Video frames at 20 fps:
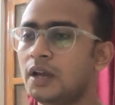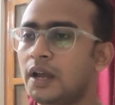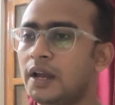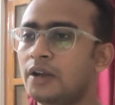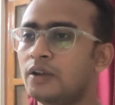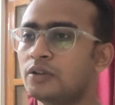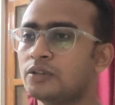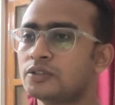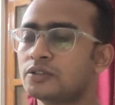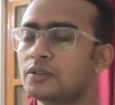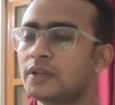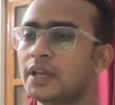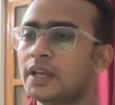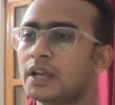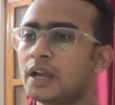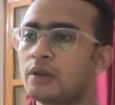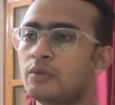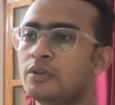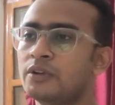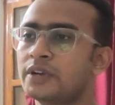and also
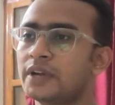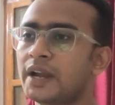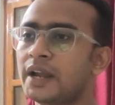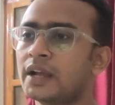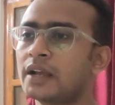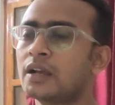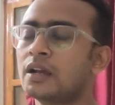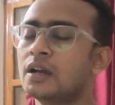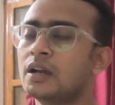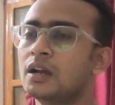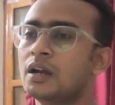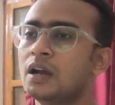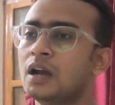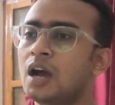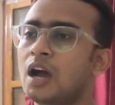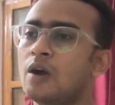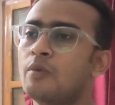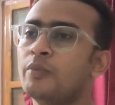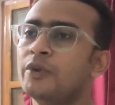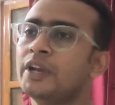like I will track
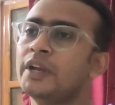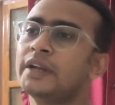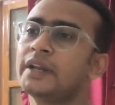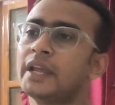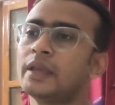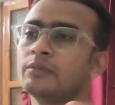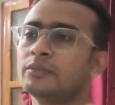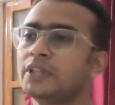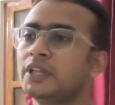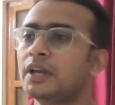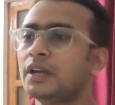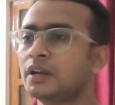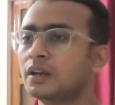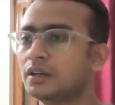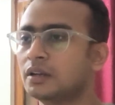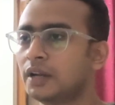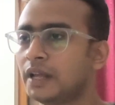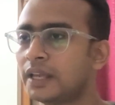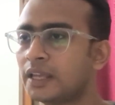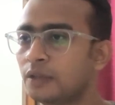how many time they
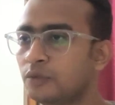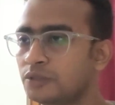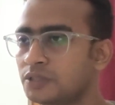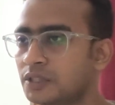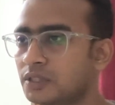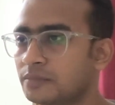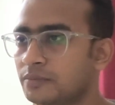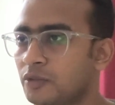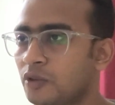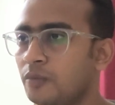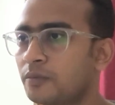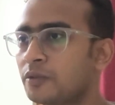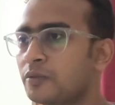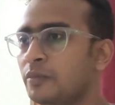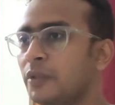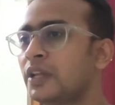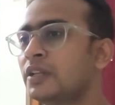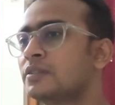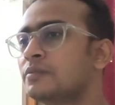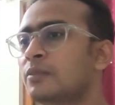are like using
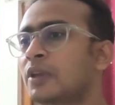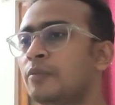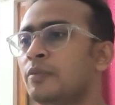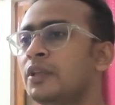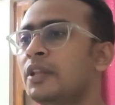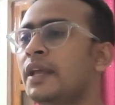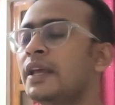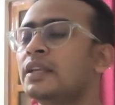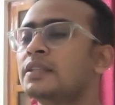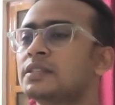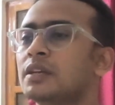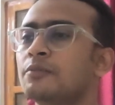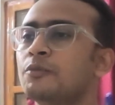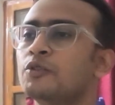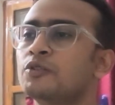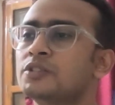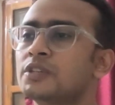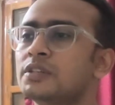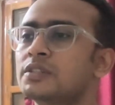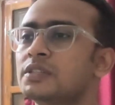prompt. Like maybe like
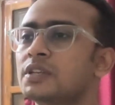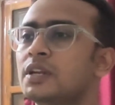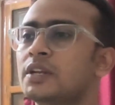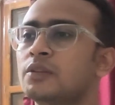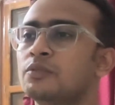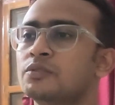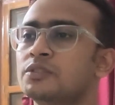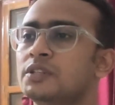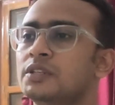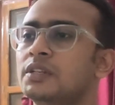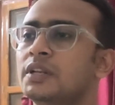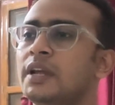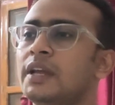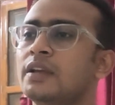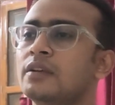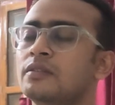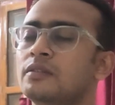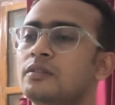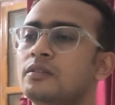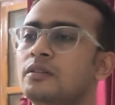some users are using
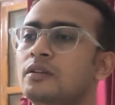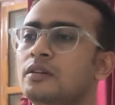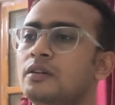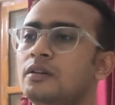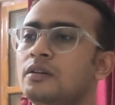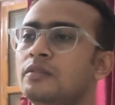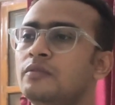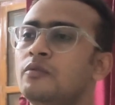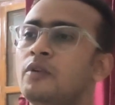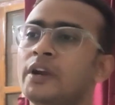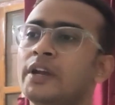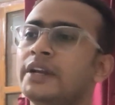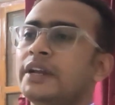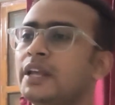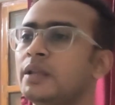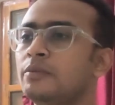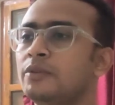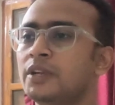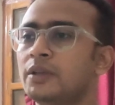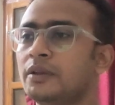like one
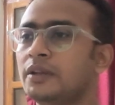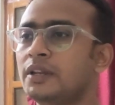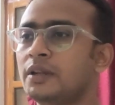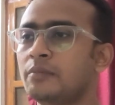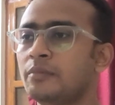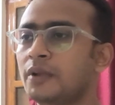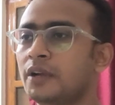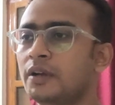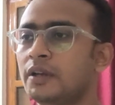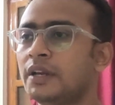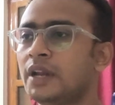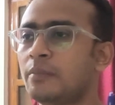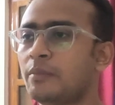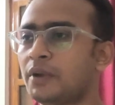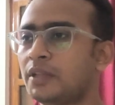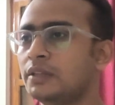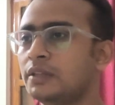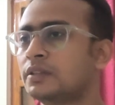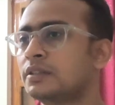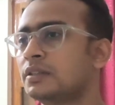time in a
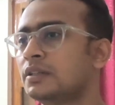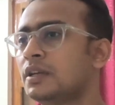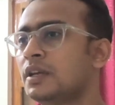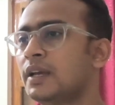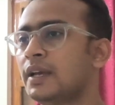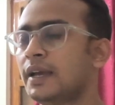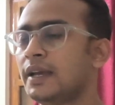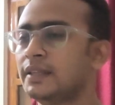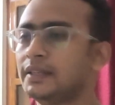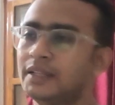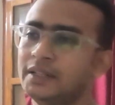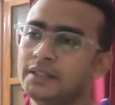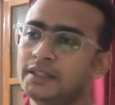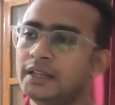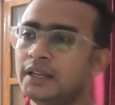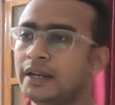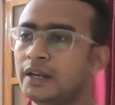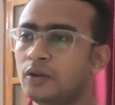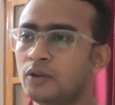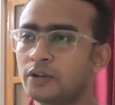month, and then
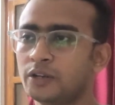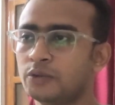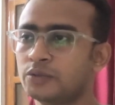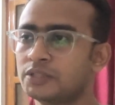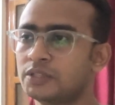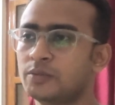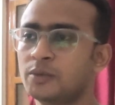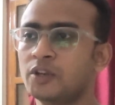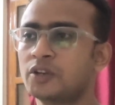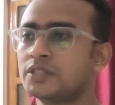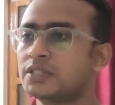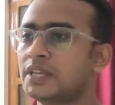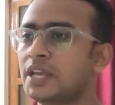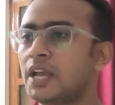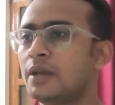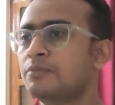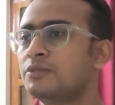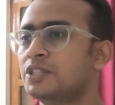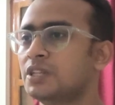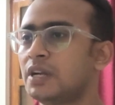they are not using because they
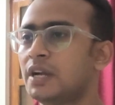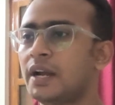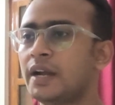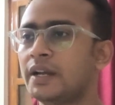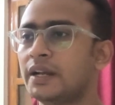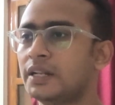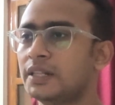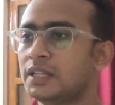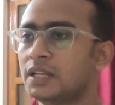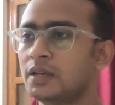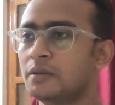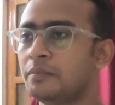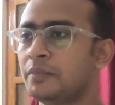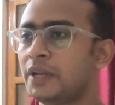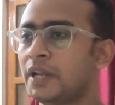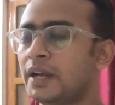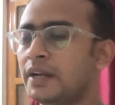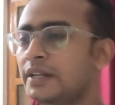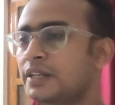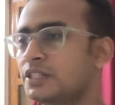have generated the
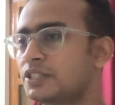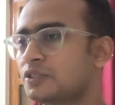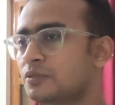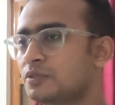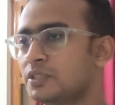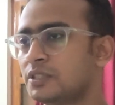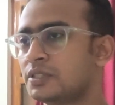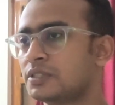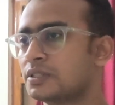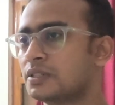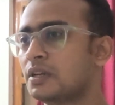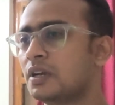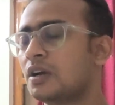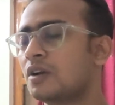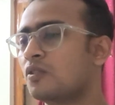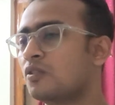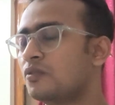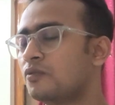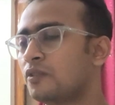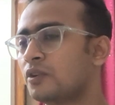playlist which is
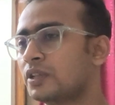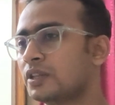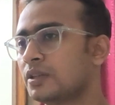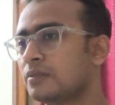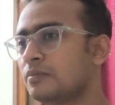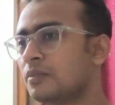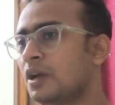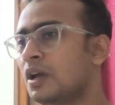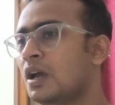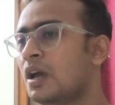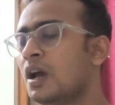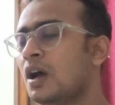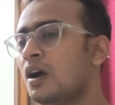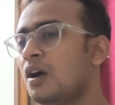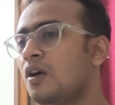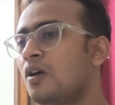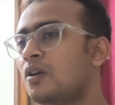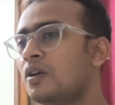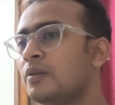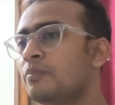good for them.
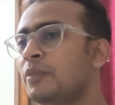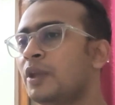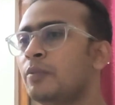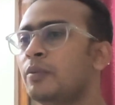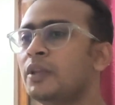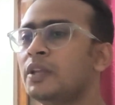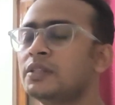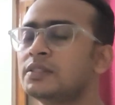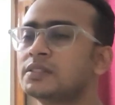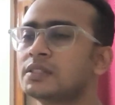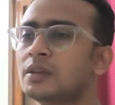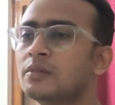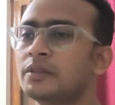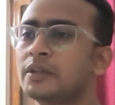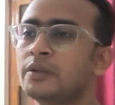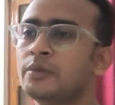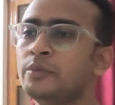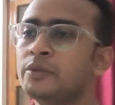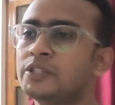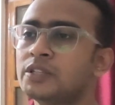Or maybe there
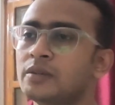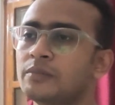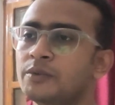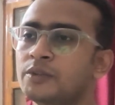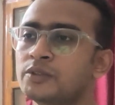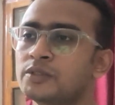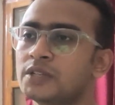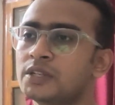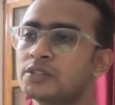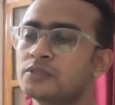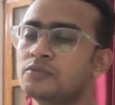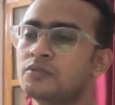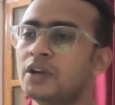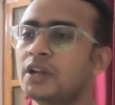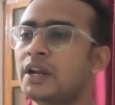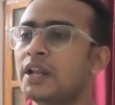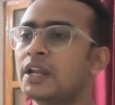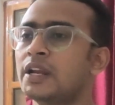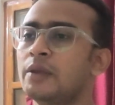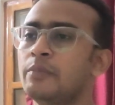will be some users who
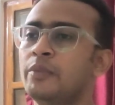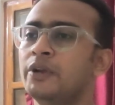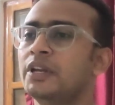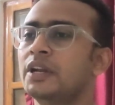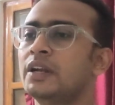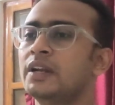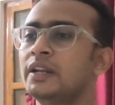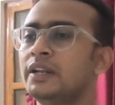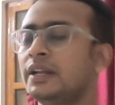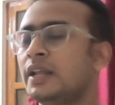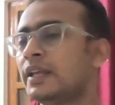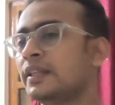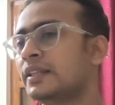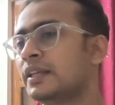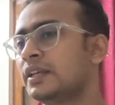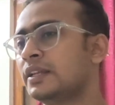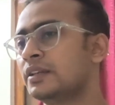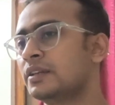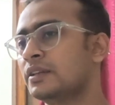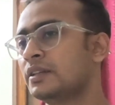are like repeatedly like
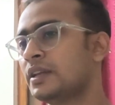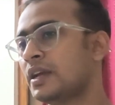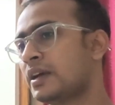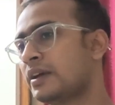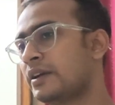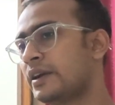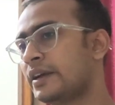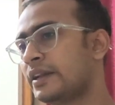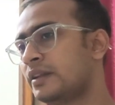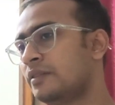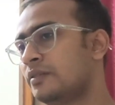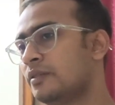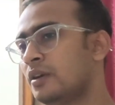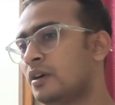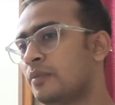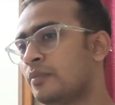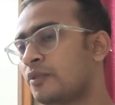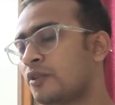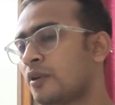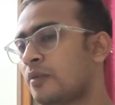they are creating
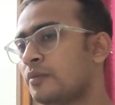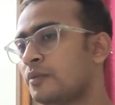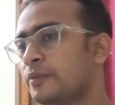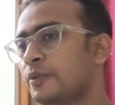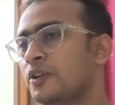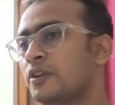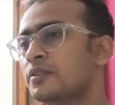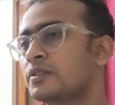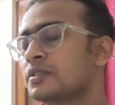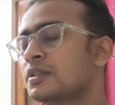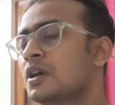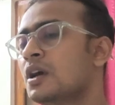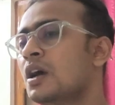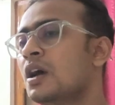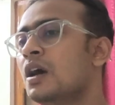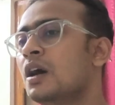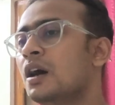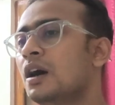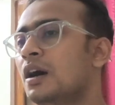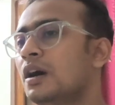prompt because
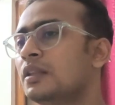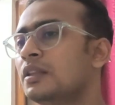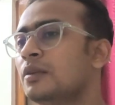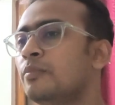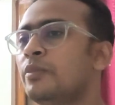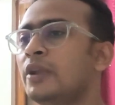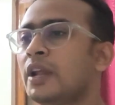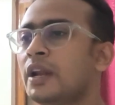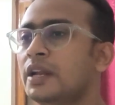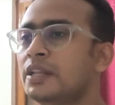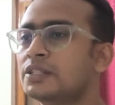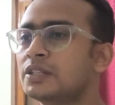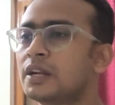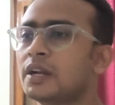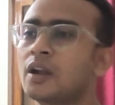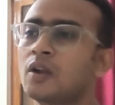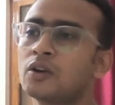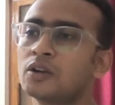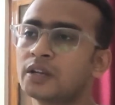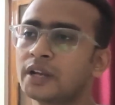the playlists
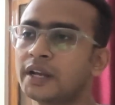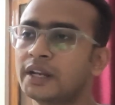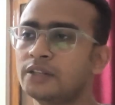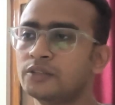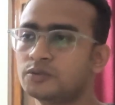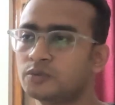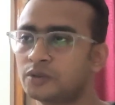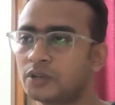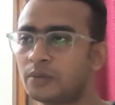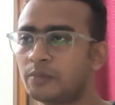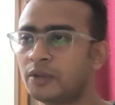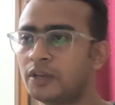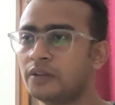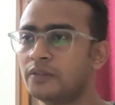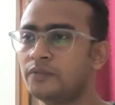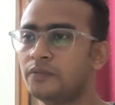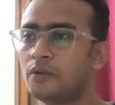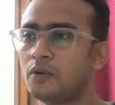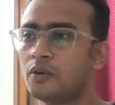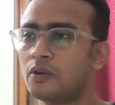are not getting
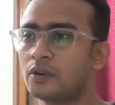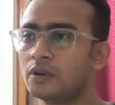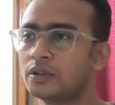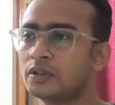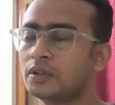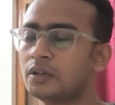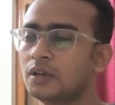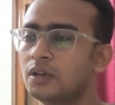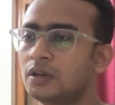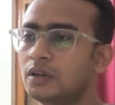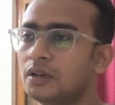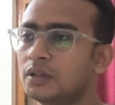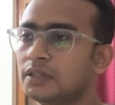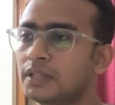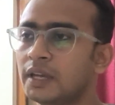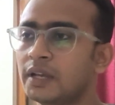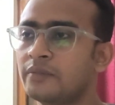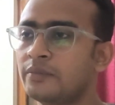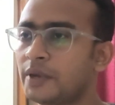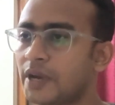suitable for
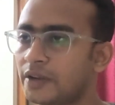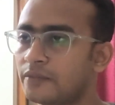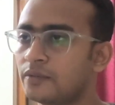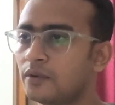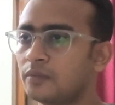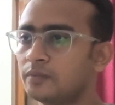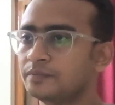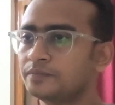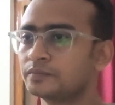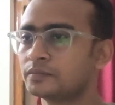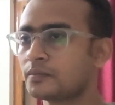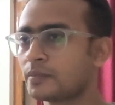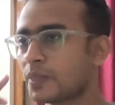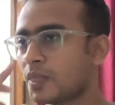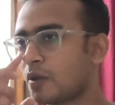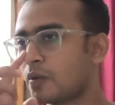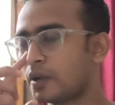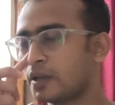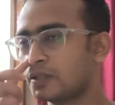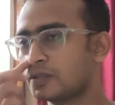their platform.
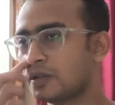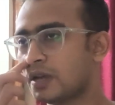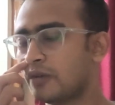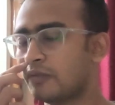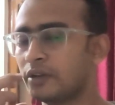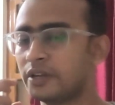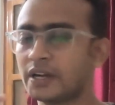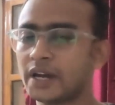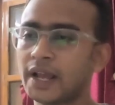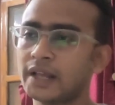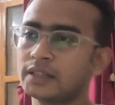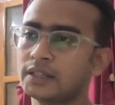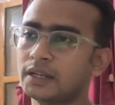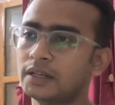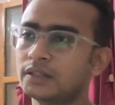Okay, so I will track